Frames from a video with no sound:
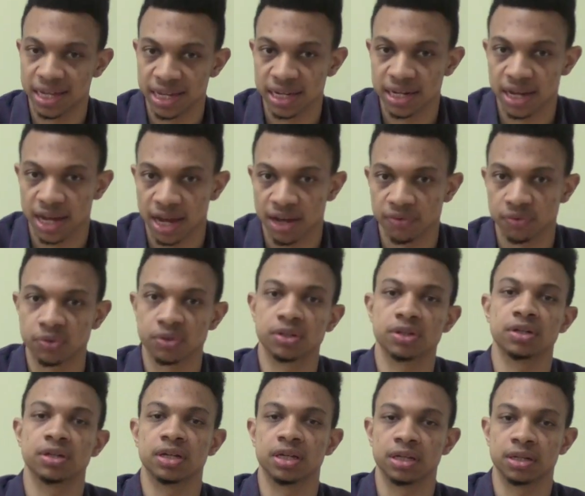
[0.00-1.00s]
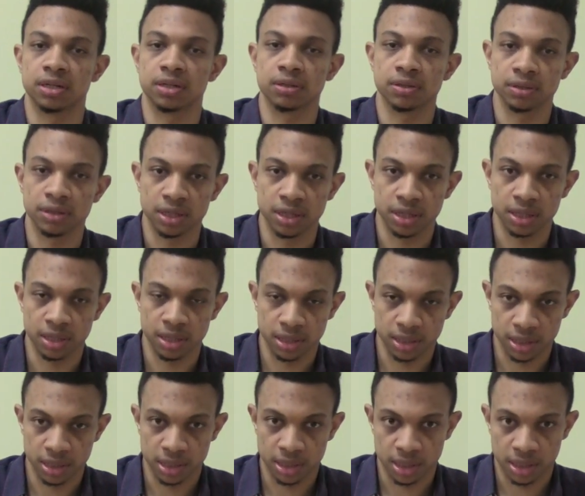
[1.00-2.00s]
Africa,
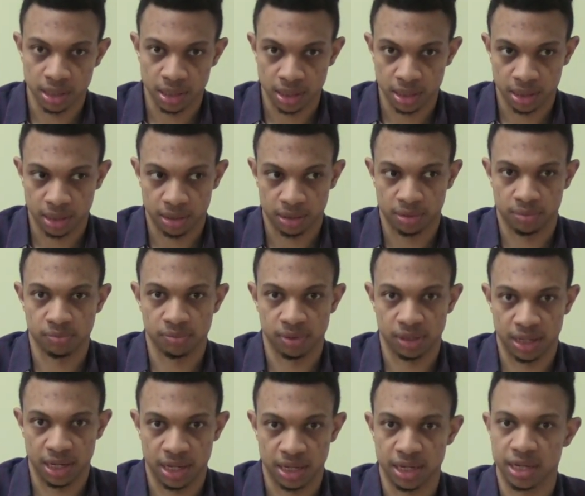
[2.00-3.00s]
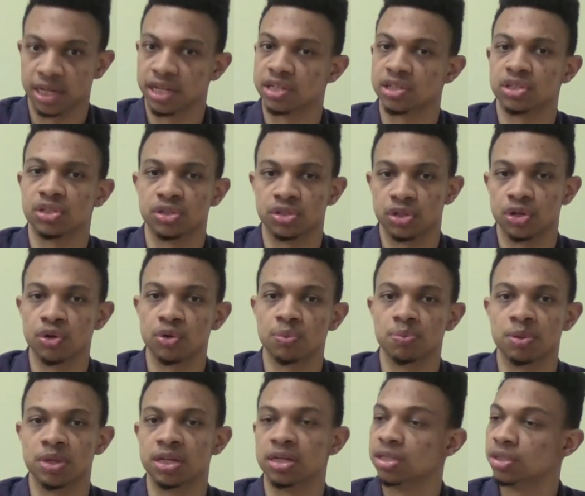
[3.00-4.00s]
and it could still
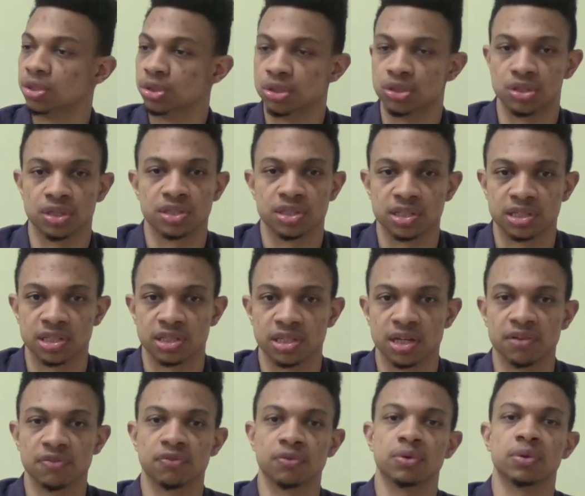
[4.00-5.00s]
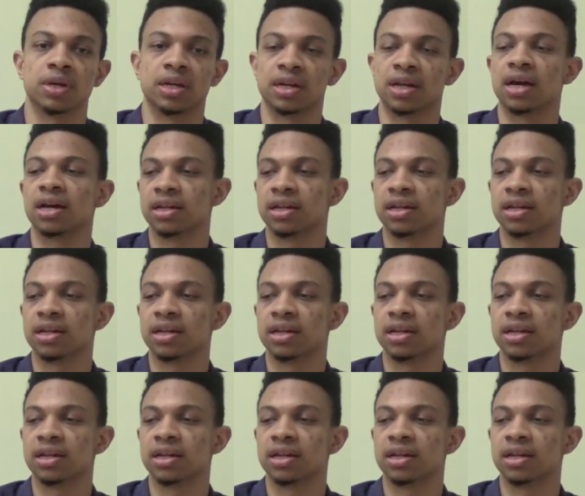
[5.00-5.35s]
be just as successful. And not,